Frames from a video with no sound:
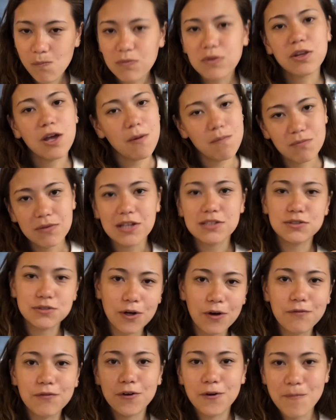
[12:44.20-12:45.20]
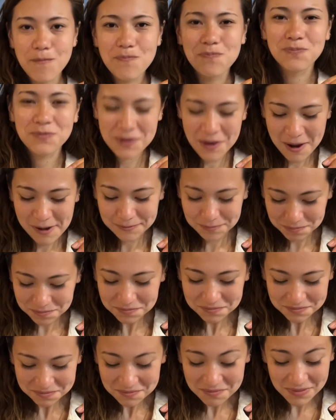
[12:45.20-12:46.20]
Yep, that's tofu.
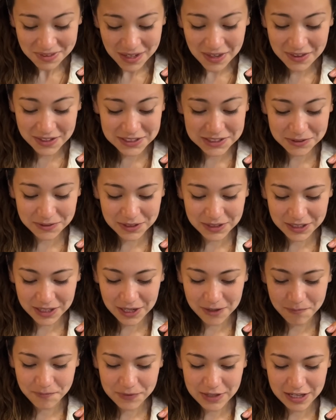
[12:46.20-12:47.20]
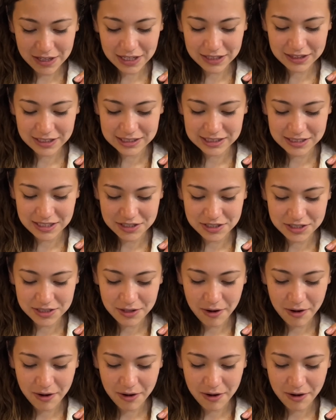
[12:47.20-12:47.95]
This is really good. I like this dish.